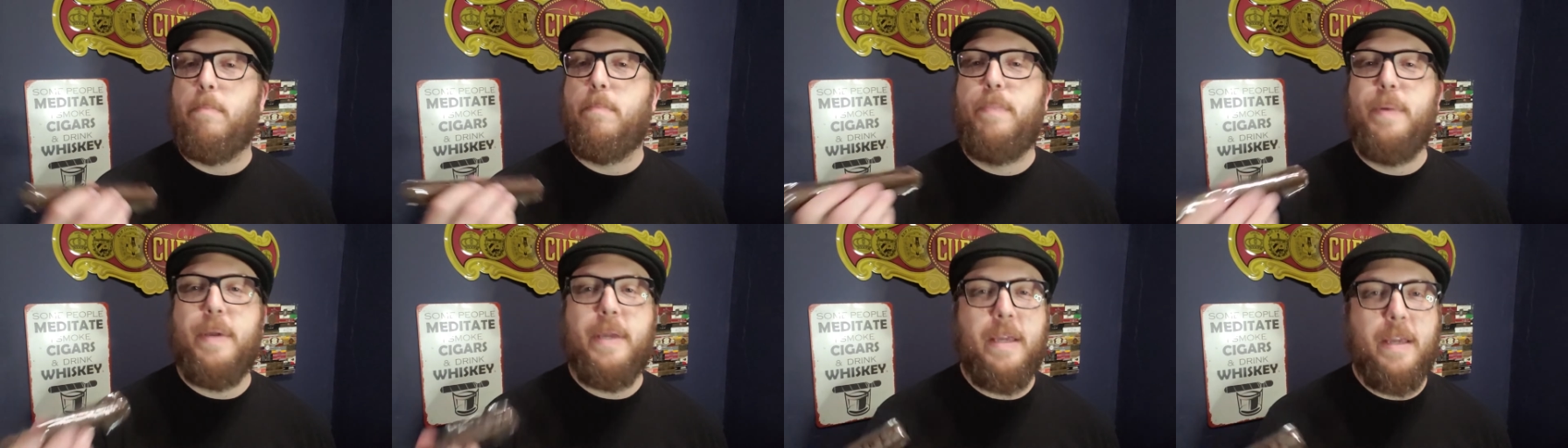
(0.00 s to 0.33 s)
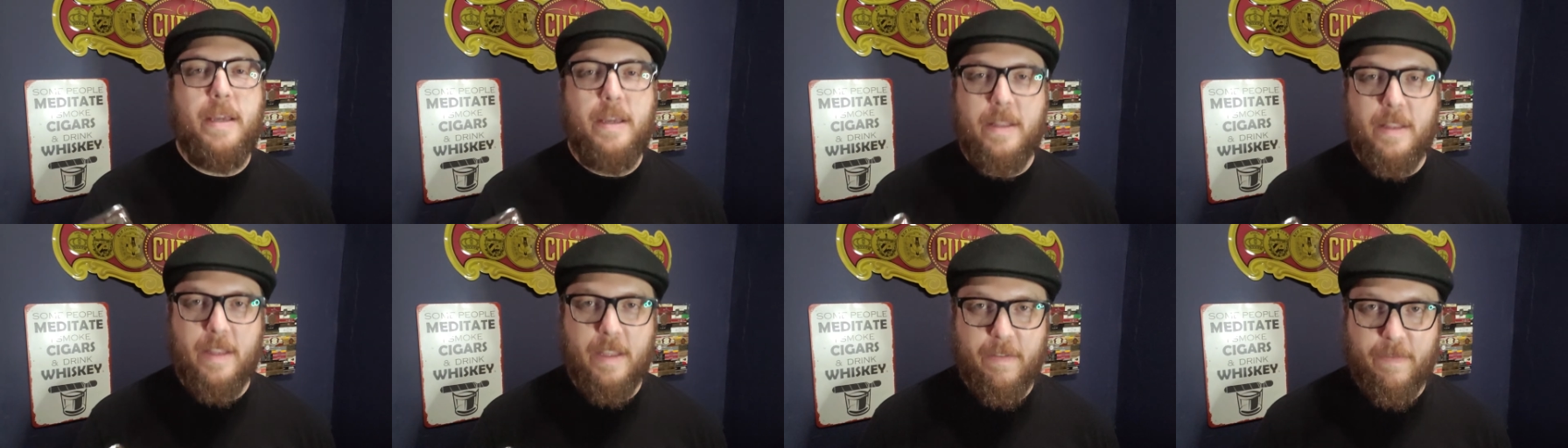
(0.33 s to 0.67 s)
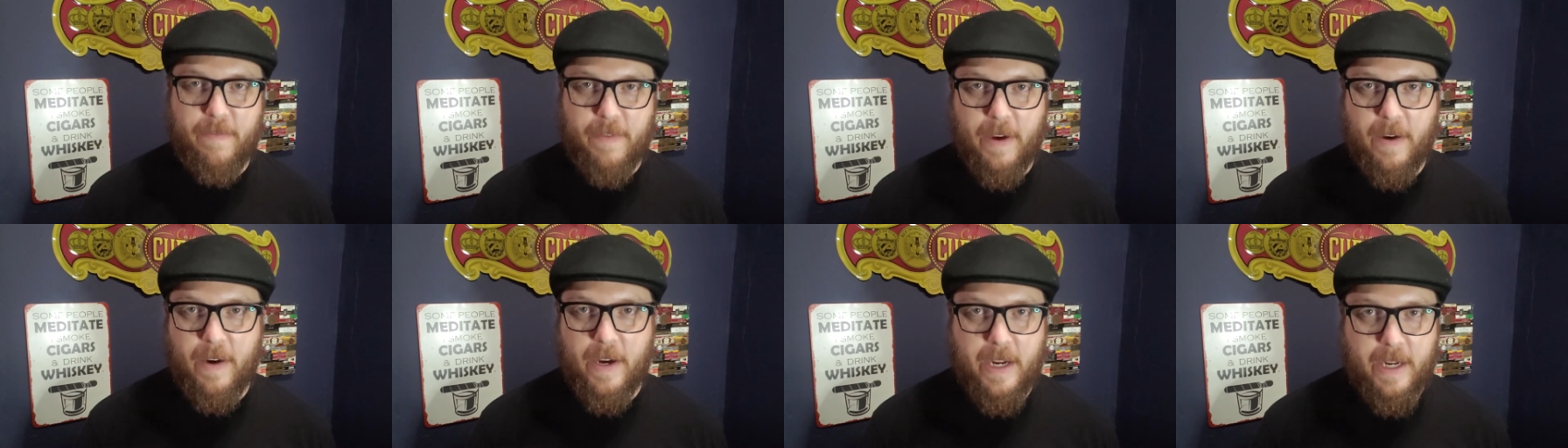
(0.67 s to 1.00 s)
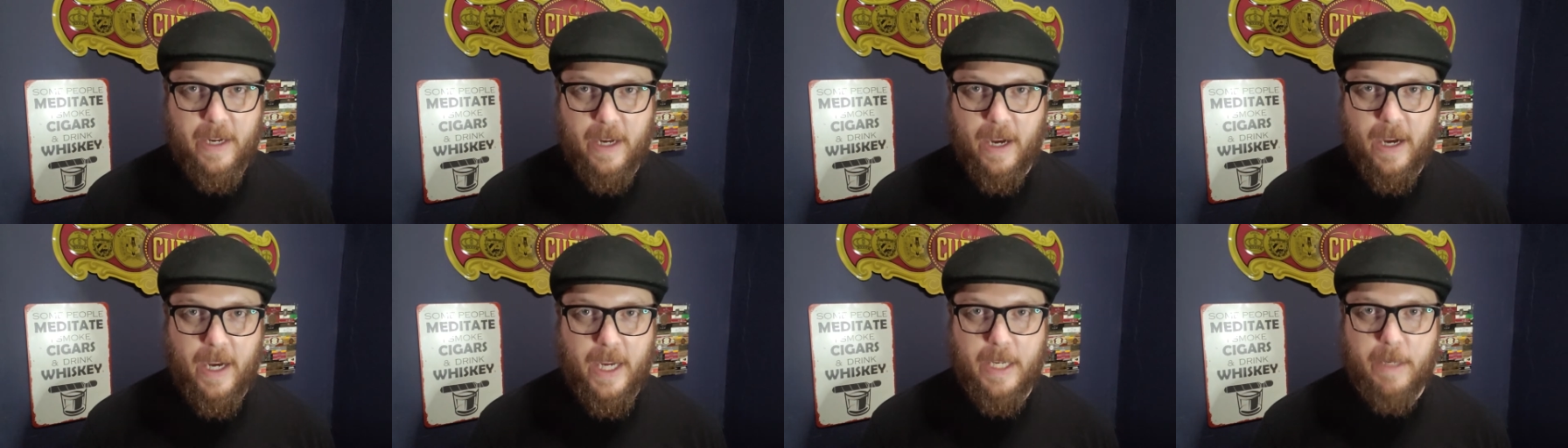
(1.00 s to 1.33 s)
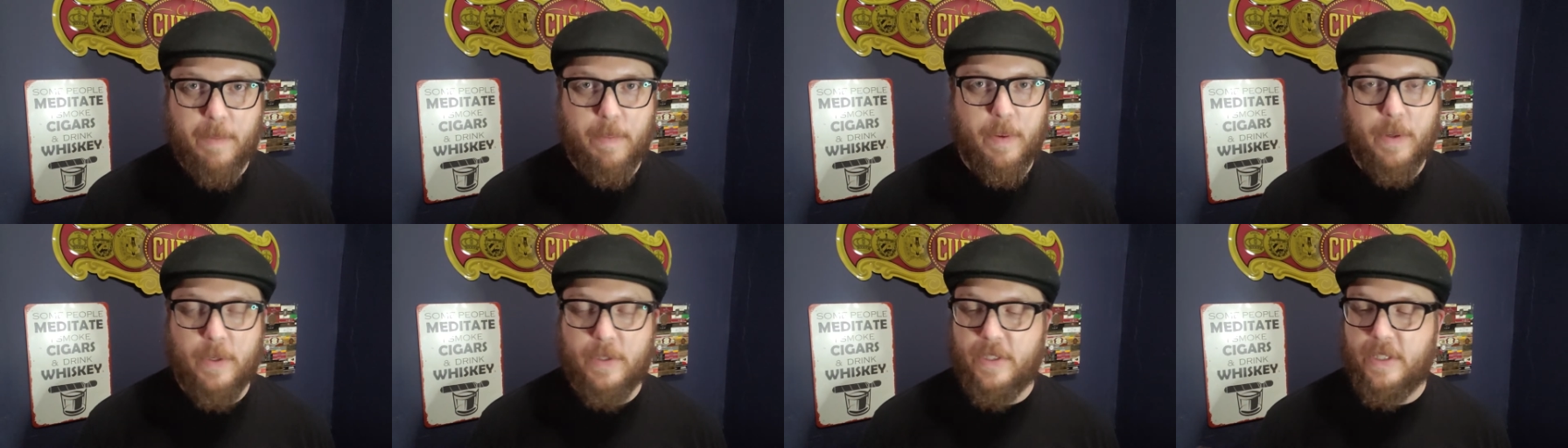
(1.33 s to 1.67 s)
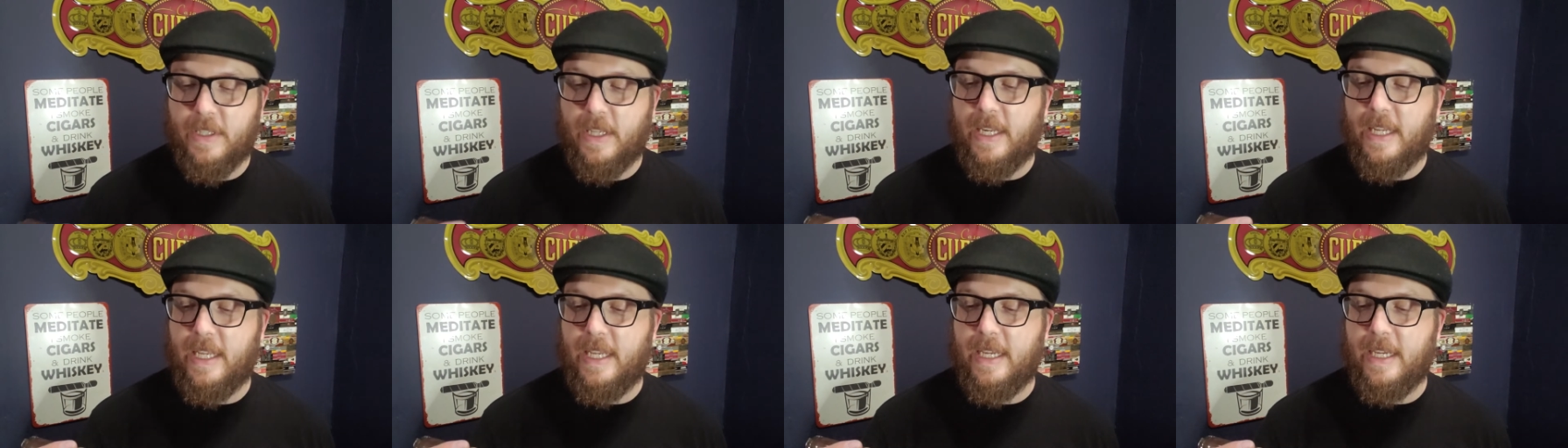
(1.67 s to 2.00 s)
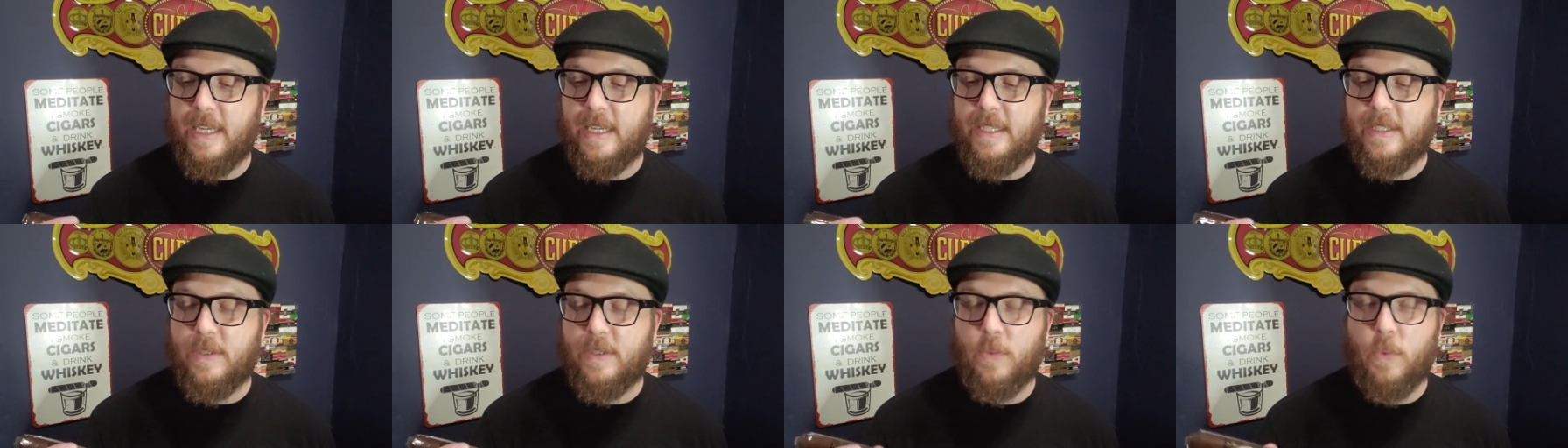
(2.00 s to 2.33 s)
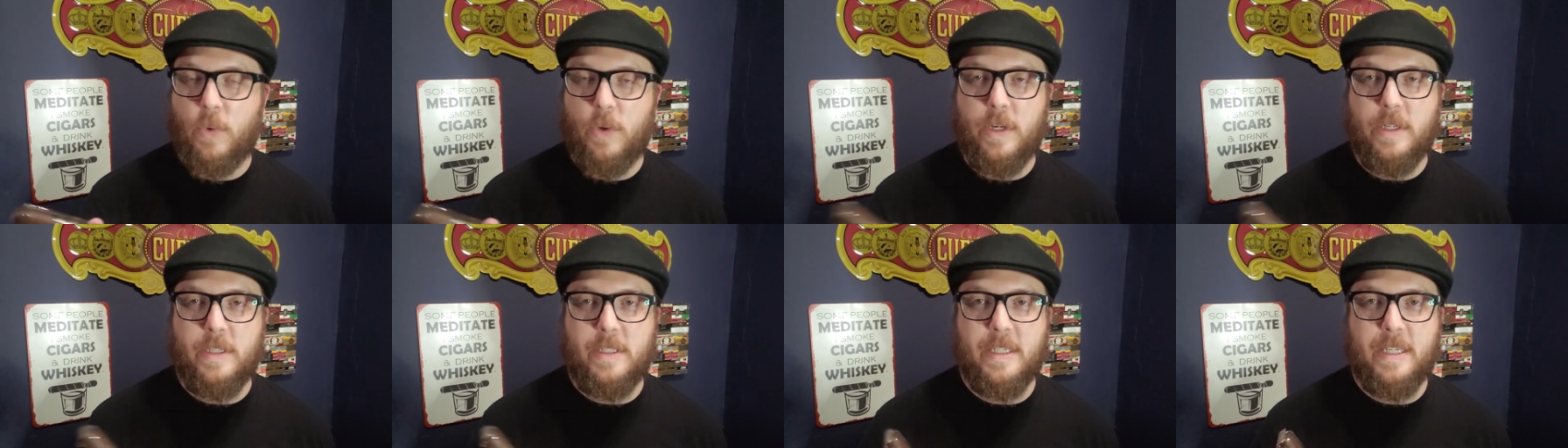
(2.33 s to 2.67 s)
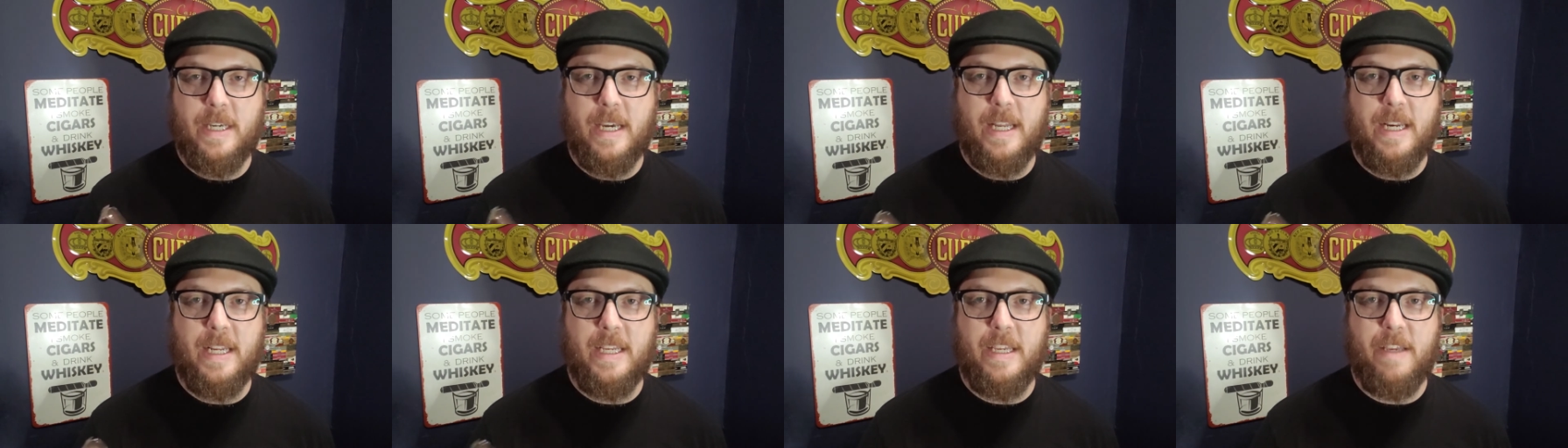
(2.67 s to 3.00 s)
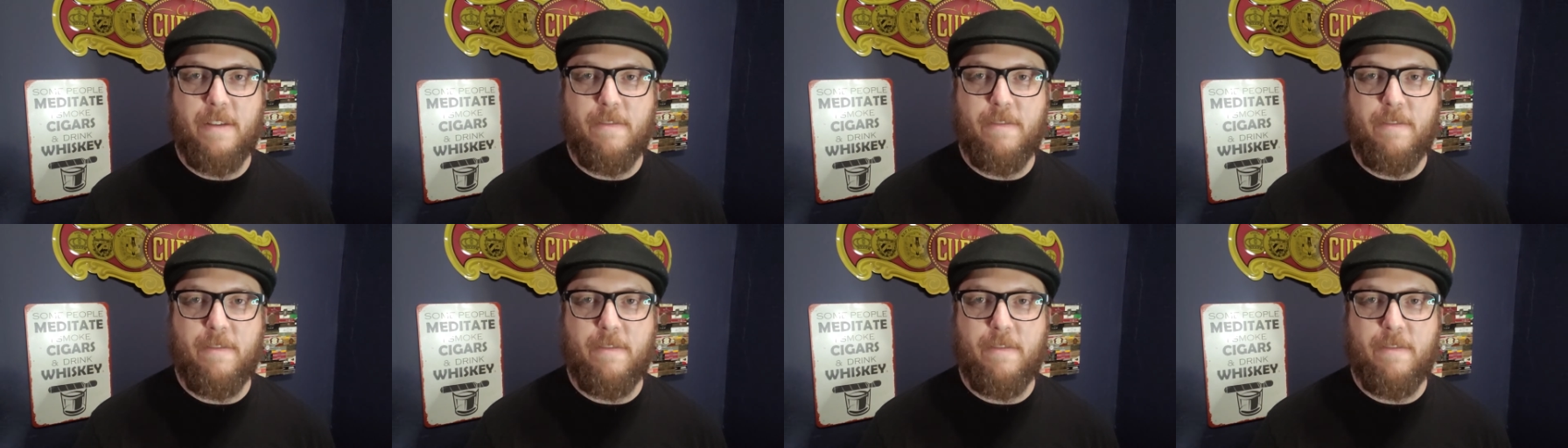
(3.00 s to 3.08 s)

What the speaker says: being the very kind person that he is and wanting to kind of